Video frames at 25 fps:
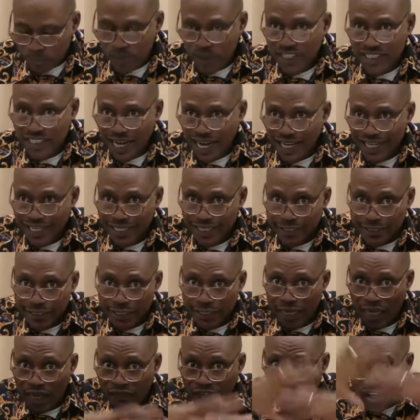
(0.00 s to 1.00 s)
Peter
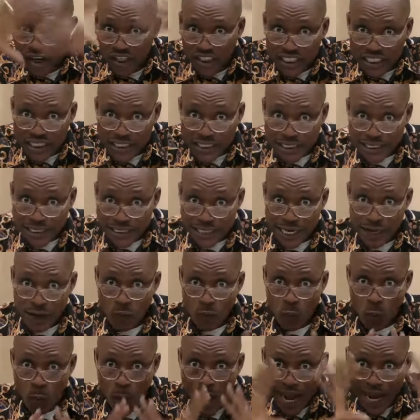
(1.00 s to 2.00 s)
is giving us a
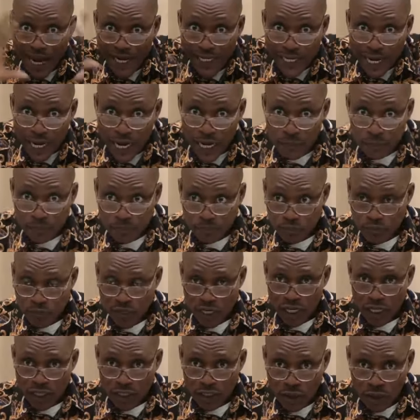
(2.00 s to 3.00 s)
wider,
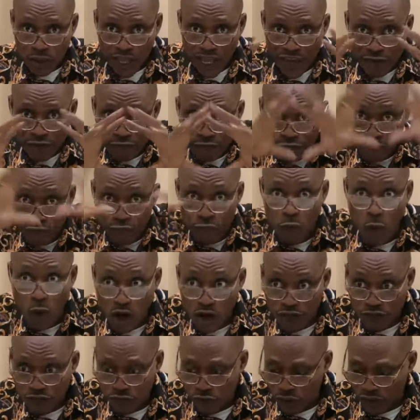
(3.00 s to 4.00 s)
okay,
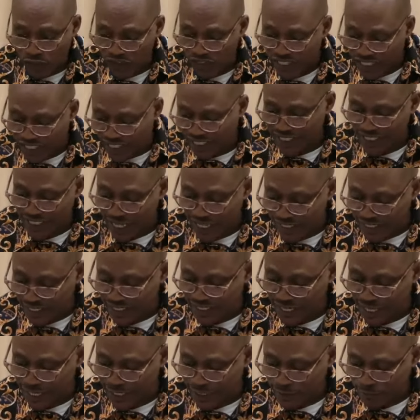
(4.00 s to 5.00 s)
worldview of it. It says,
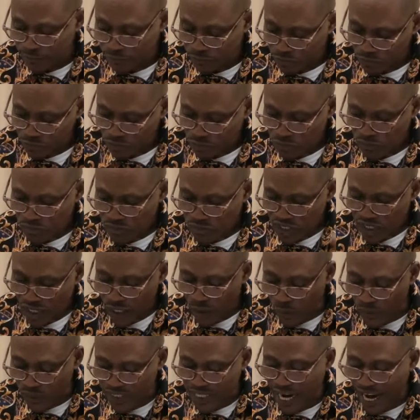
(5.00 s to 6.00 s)

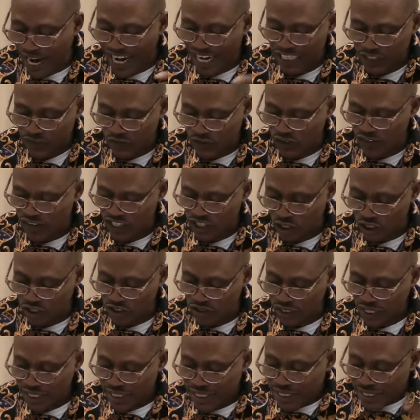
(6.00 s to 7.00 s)
with eyes full of
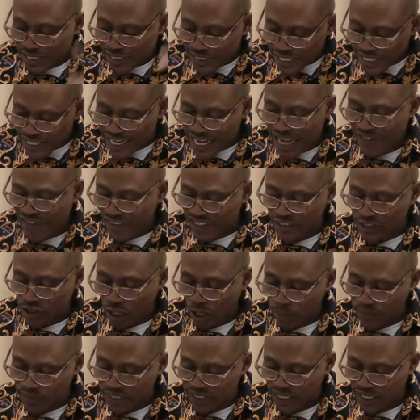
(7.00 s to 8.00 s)
adultery, they never
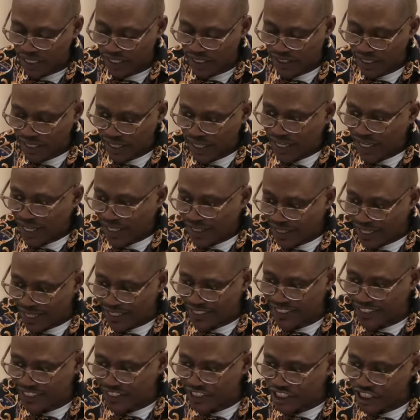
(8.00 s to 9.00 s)
stop sinning.
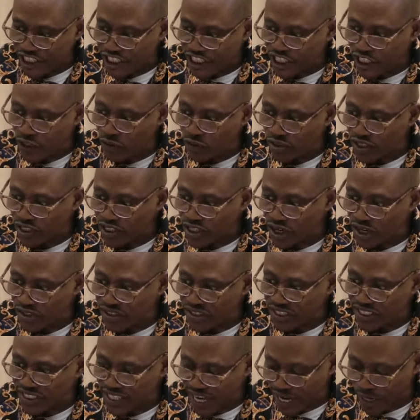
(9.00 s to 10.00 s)
They seduce the
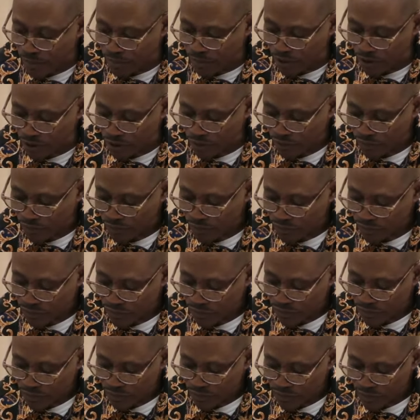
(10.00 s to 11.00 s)
unstable.
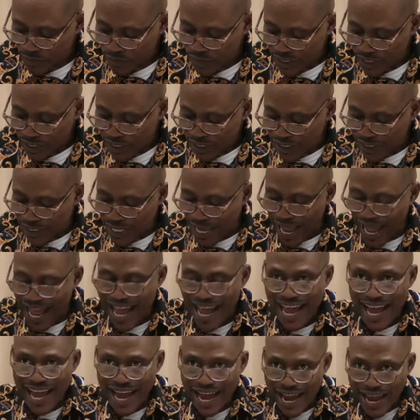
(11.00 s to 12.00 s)
They
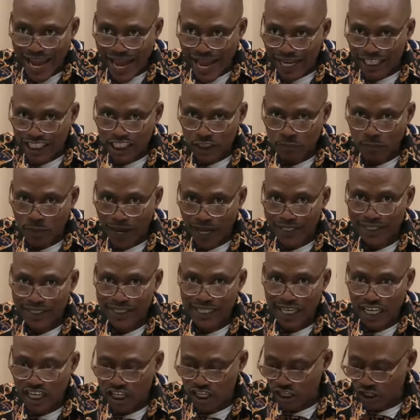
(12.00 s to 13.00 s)
are
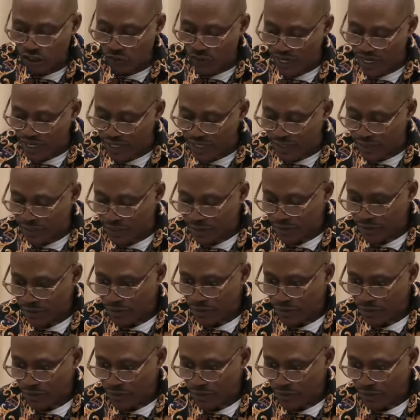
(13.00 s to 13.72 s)
experts in greed